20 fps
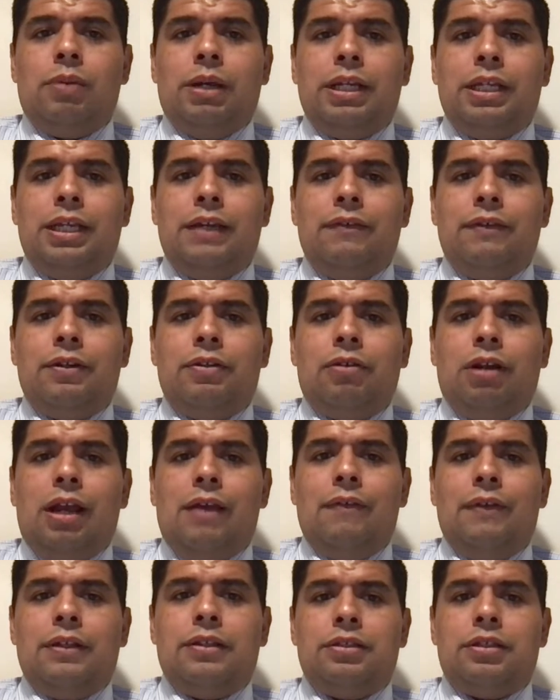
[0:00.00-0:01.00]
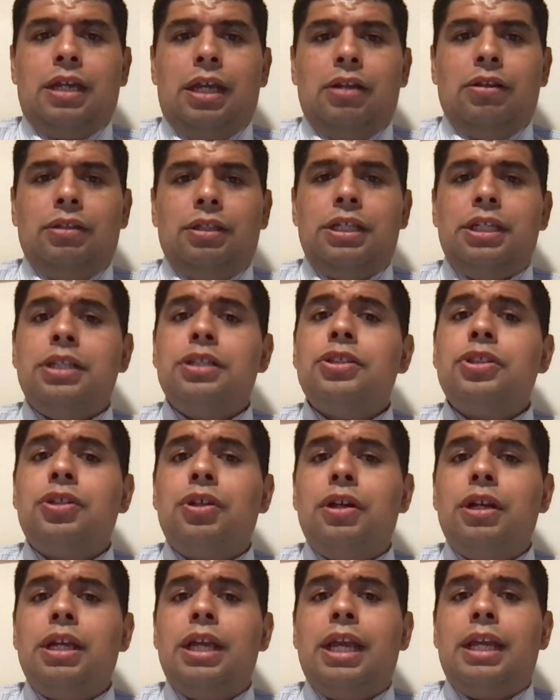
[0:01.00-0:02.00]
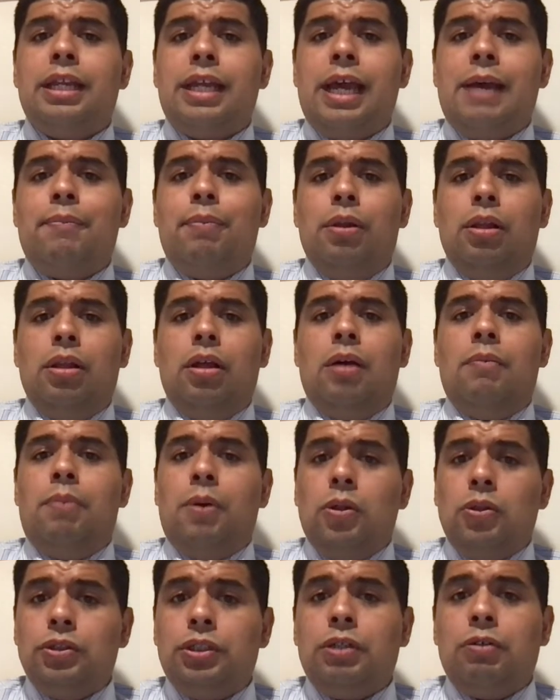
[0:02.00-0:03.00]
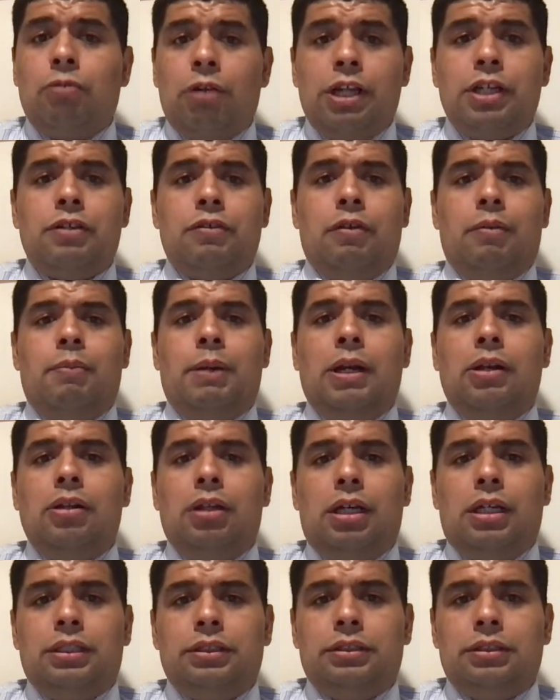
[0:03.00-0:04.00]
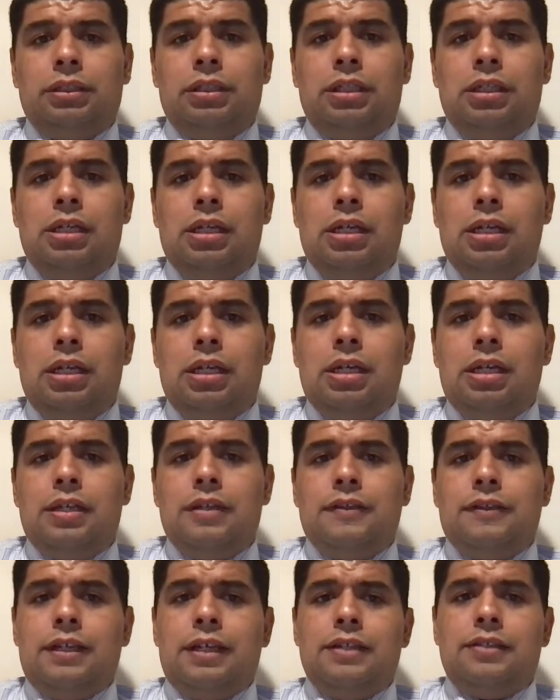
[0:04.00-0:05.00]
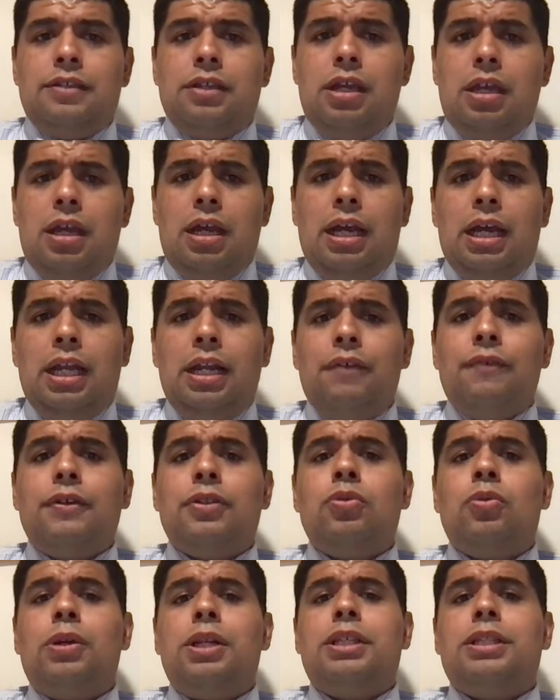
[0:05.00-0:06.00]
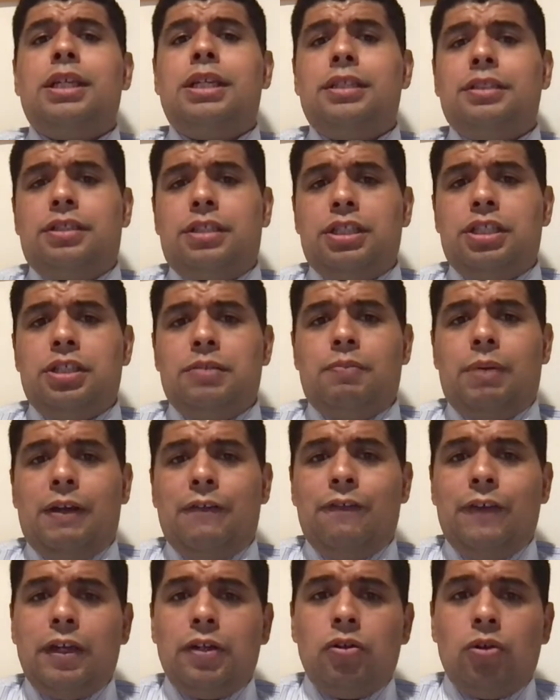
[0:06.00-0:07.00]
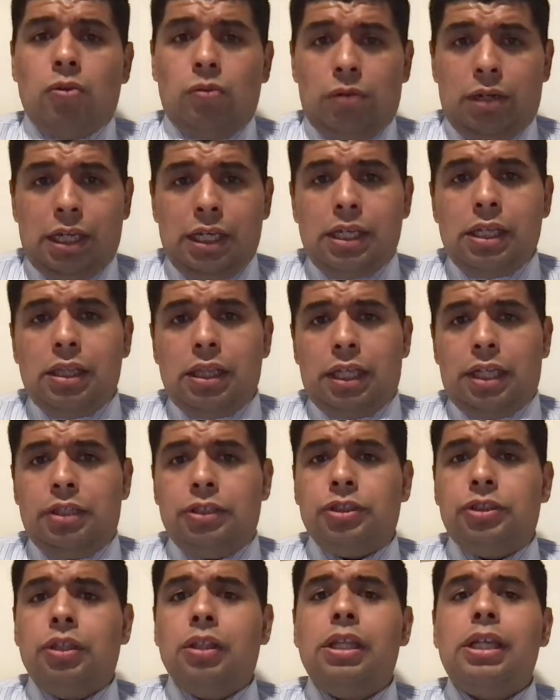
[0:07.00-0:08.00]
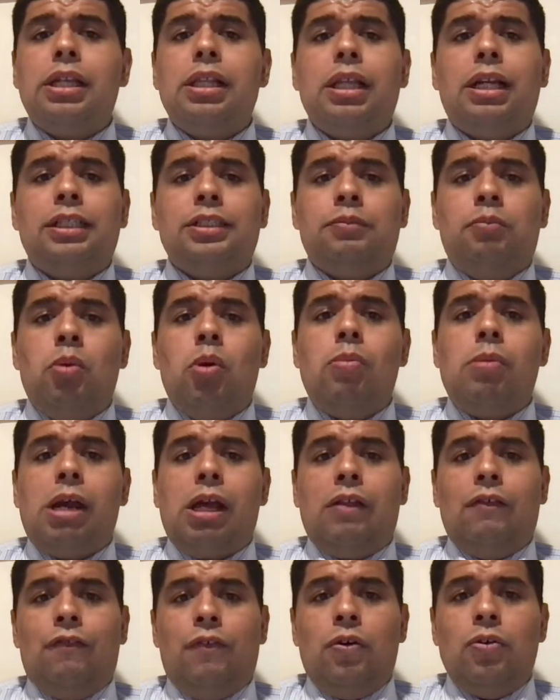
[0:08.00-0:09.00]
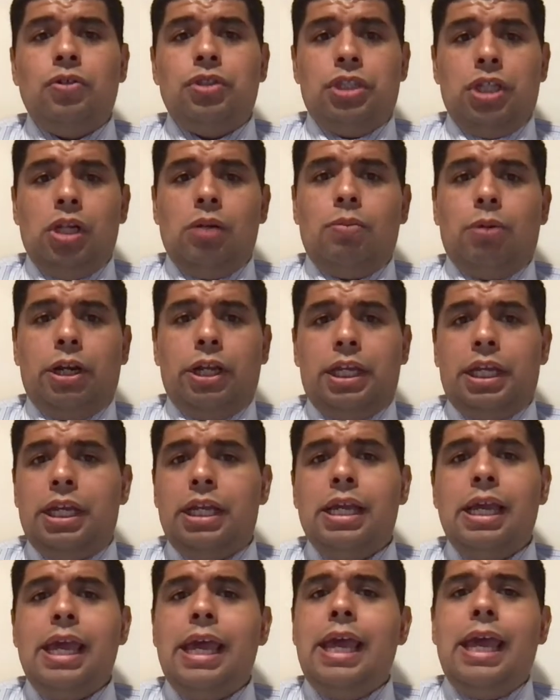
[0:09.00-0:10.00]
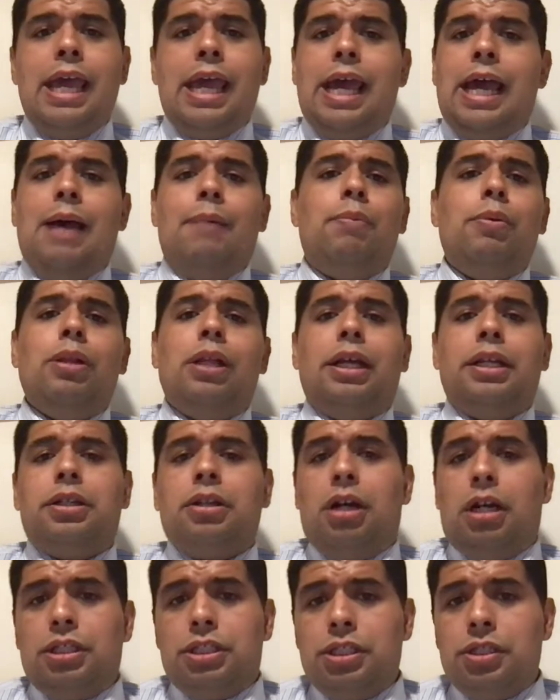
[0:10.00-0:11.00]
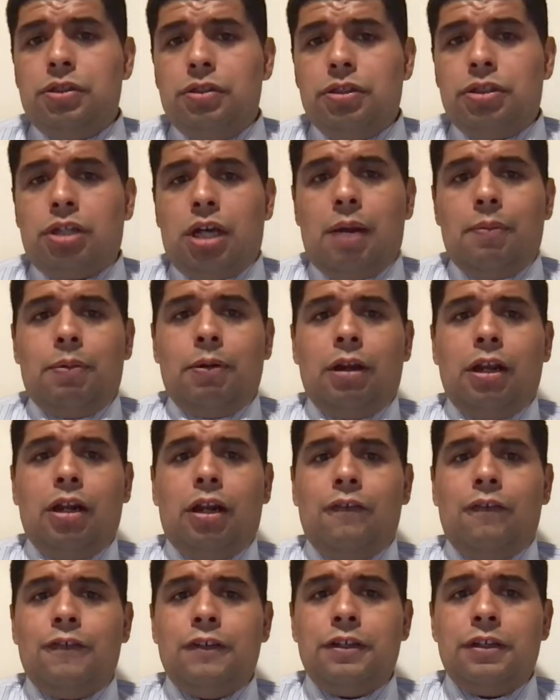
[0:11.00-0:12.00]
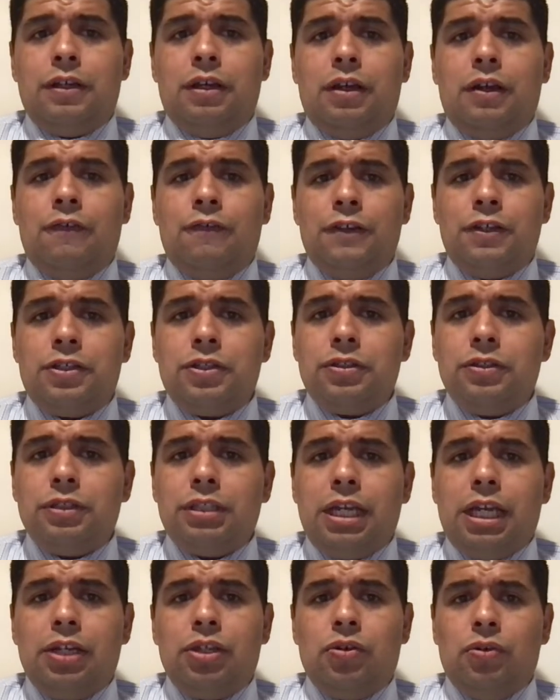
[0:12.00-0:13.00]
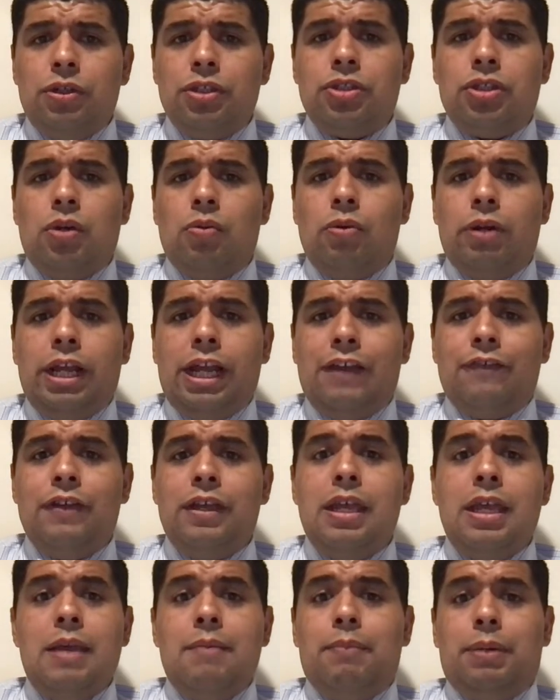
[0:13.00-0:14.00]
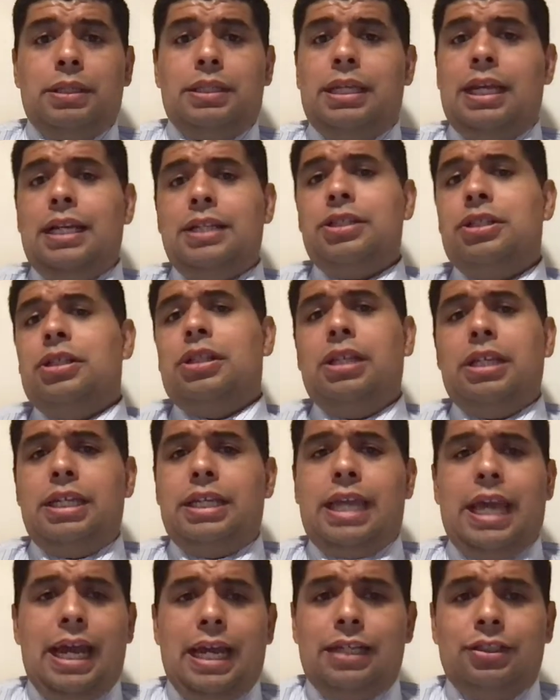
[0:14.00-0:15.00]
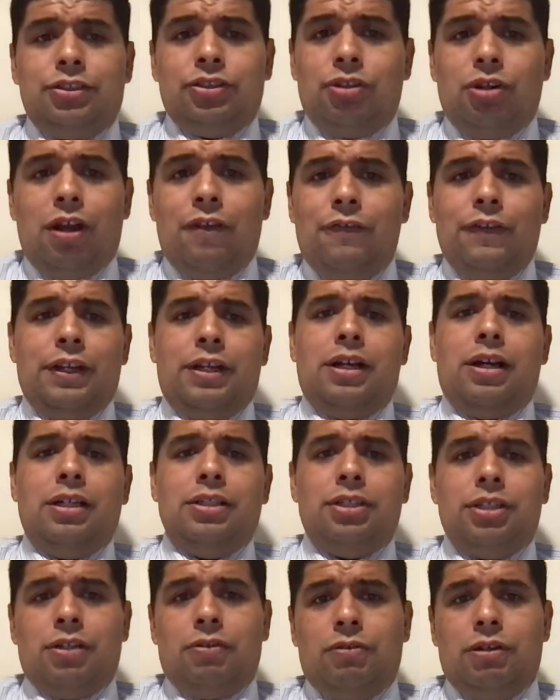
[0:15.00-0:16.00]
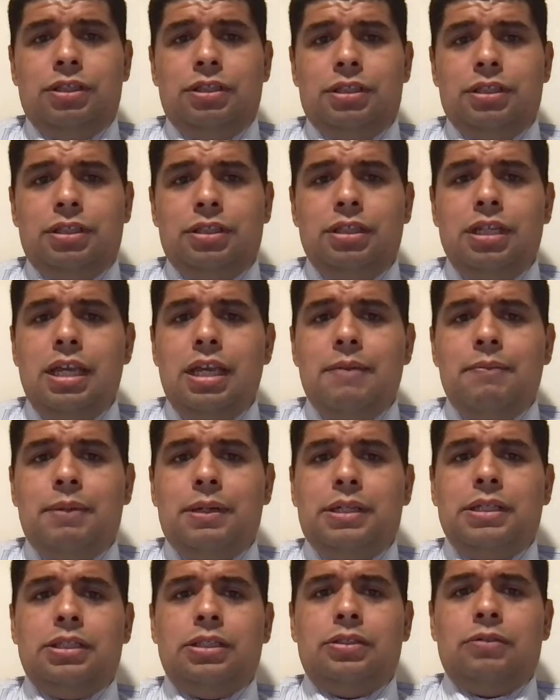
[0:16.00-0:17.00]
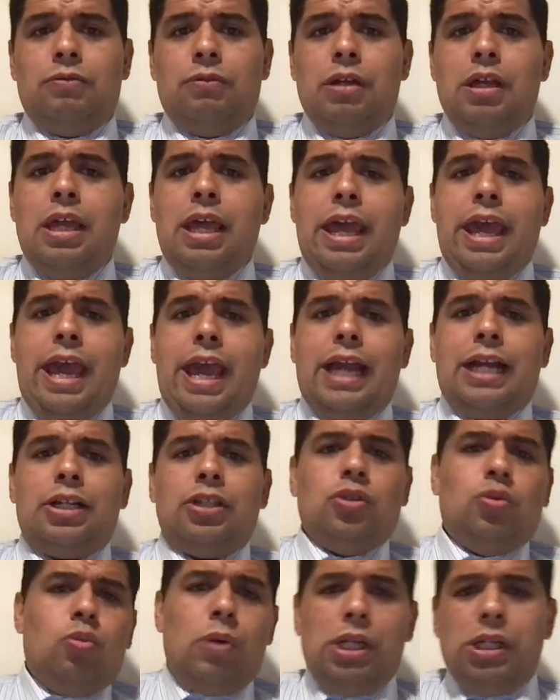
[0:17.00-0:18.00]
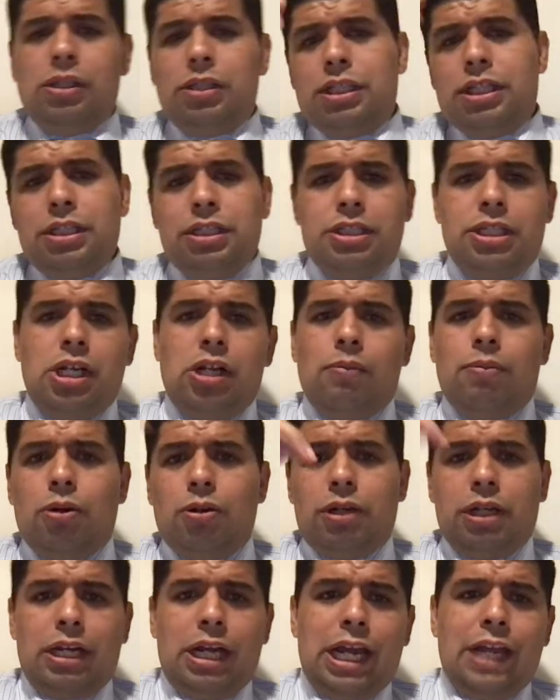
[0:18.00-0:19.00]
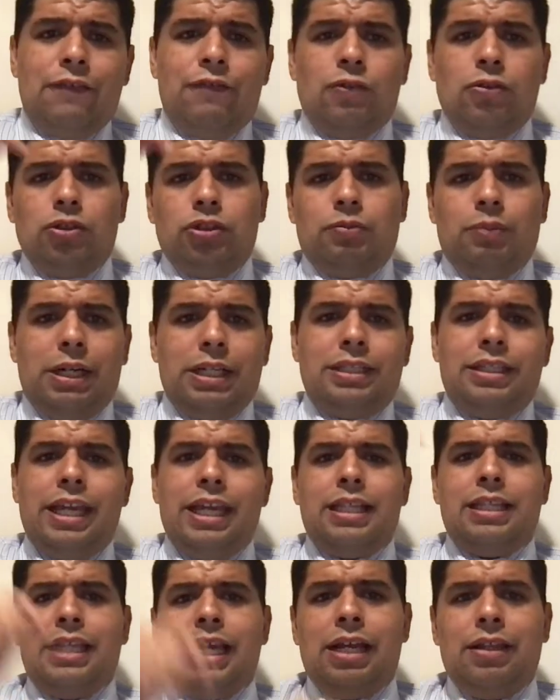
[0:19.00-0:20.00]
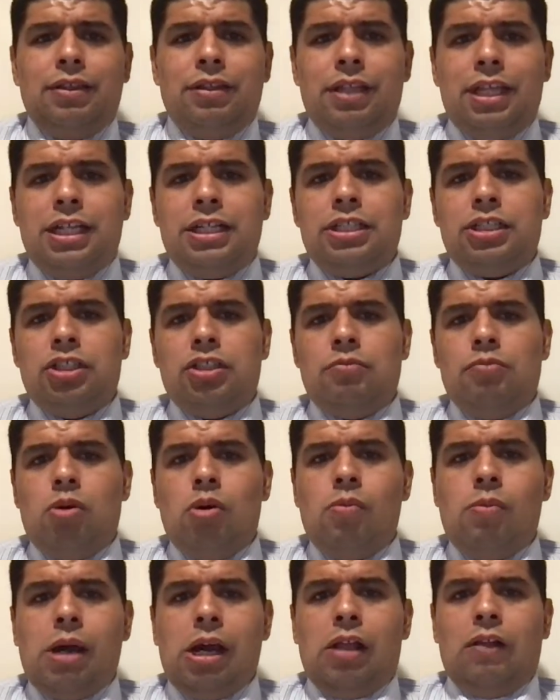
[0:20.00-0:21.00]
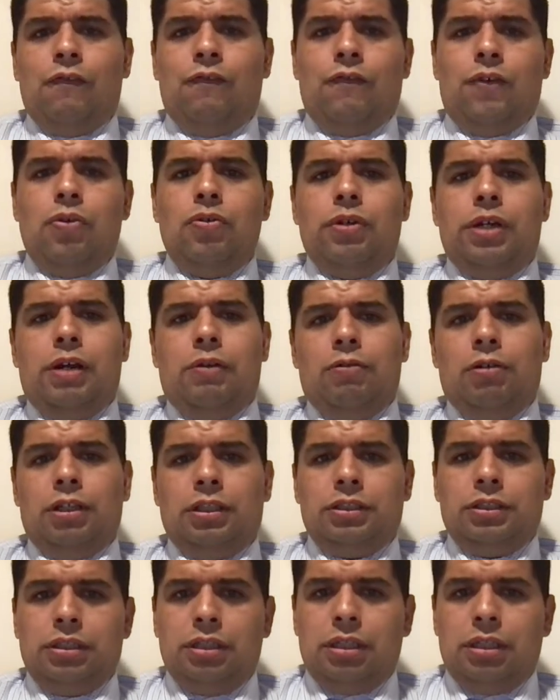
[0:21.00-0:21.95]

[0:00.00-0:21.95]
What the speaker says: David Kravitz titled Industry and Apple Opposing Right to Repair Laws. It says, ahead of a 2010 decision by federal regulators to legalize mobile phone jailbreaking, Apple had cautioned U.S. copyright officials that doing so would have potentially catastrophic consequences because hackers wielding jailbroken iPhones might take down the nation's mobile phone networks.